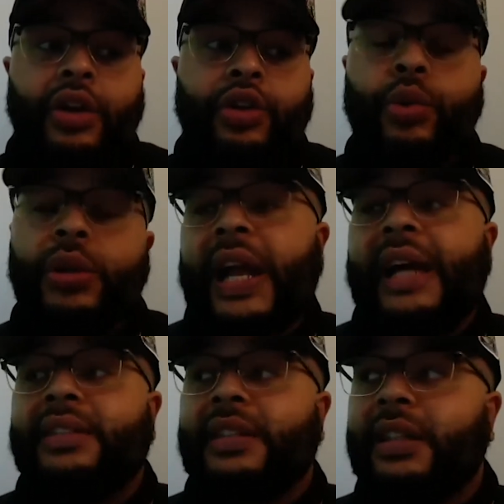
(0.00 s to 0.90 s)
you could
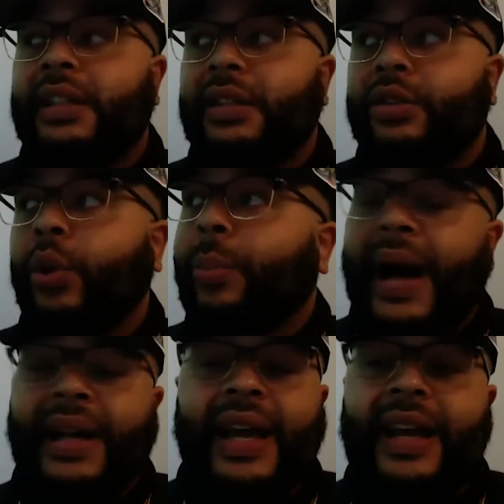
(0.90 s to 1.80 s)
actually do a
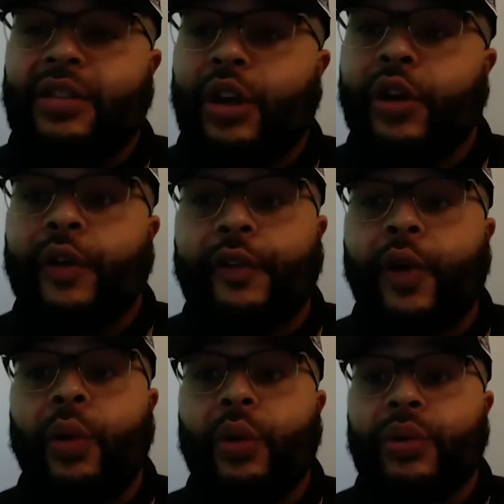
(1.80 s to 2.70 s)
podcast on your
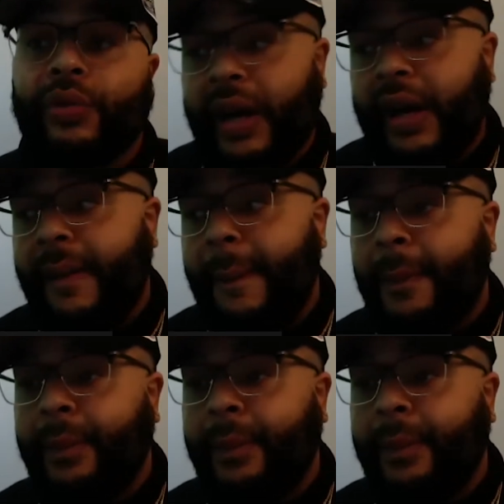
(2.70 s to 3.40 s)
phone, right?